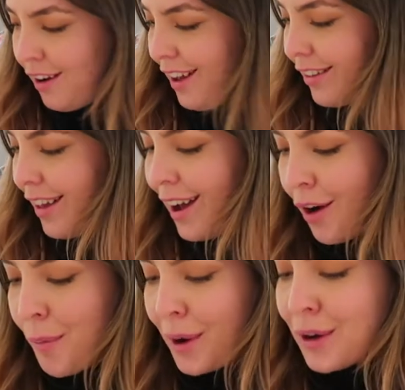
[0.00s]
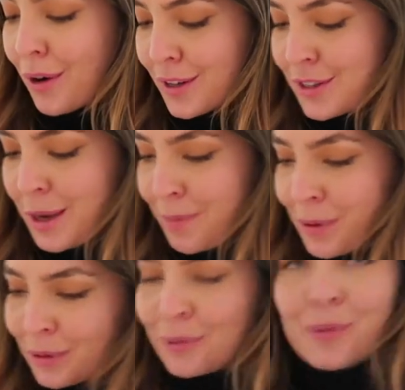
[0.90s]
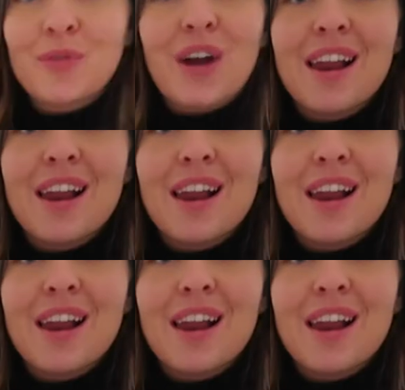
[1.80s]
Like that, oh my god, it's super cool.